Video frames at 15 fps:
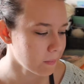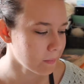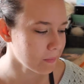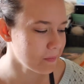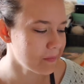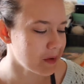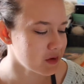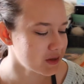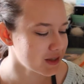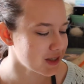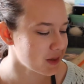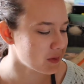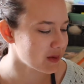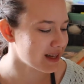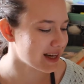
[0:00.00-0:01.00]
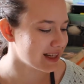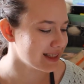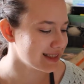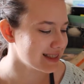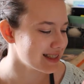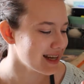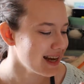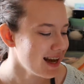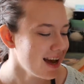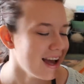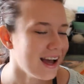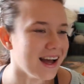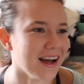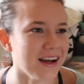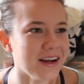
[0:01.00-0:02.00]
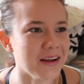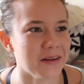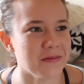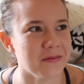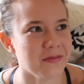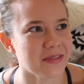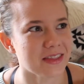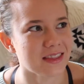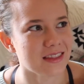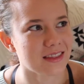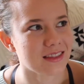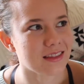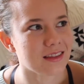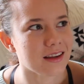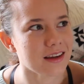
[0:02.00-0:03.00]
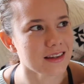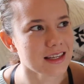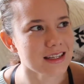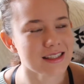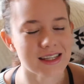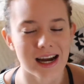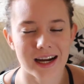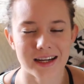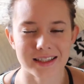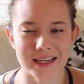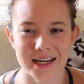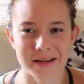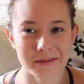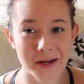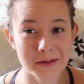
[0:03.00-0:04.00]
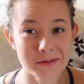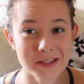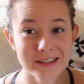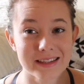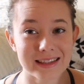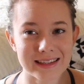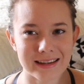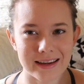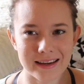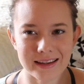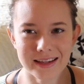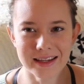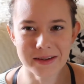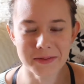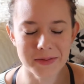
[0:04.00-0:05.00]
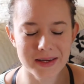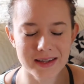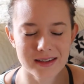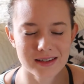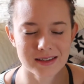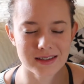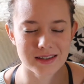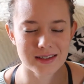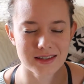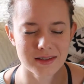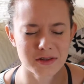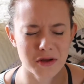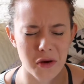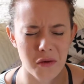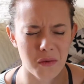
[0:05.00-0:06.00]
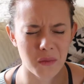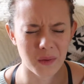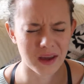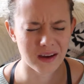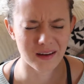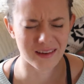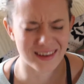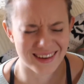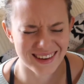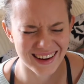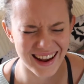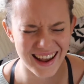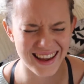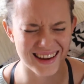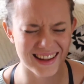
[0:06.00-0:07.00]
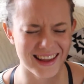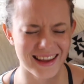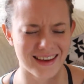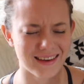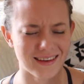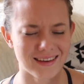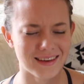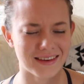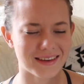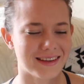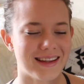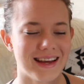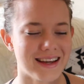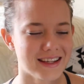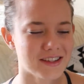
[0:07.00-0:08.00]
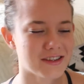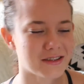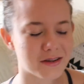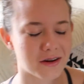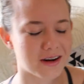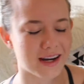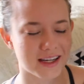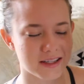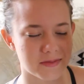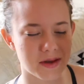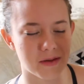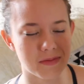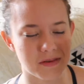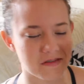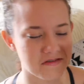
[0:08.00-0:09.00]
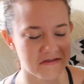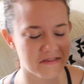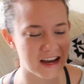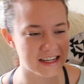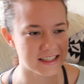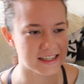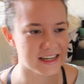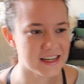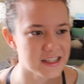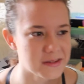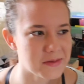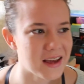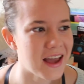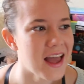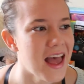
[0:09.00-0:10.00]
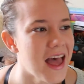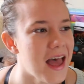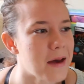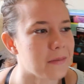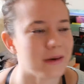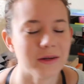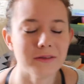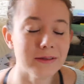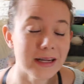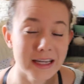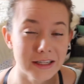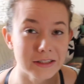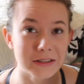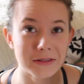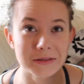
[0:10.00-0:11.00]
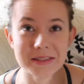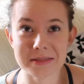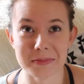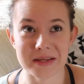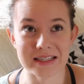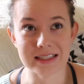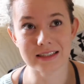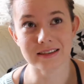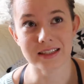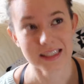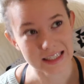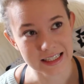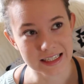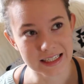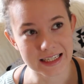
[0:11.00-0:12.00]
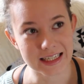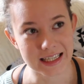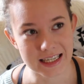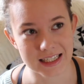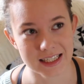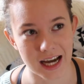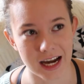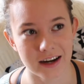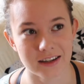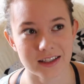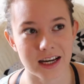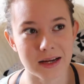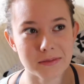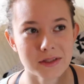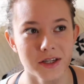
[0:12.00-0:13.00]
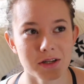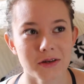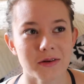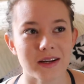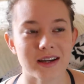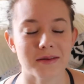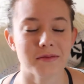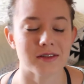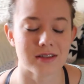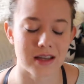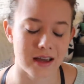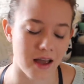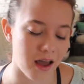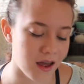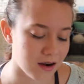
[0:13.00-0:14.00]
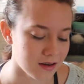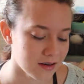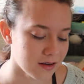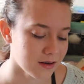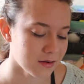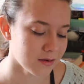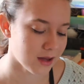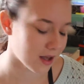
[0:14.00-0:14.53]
Mostly because throughout the entire time I'm just giggling because it's so weird, and like Light just cracks me up and fascinates me. But Raikou is basically giggling the entire time too, and I'm just like, I don't know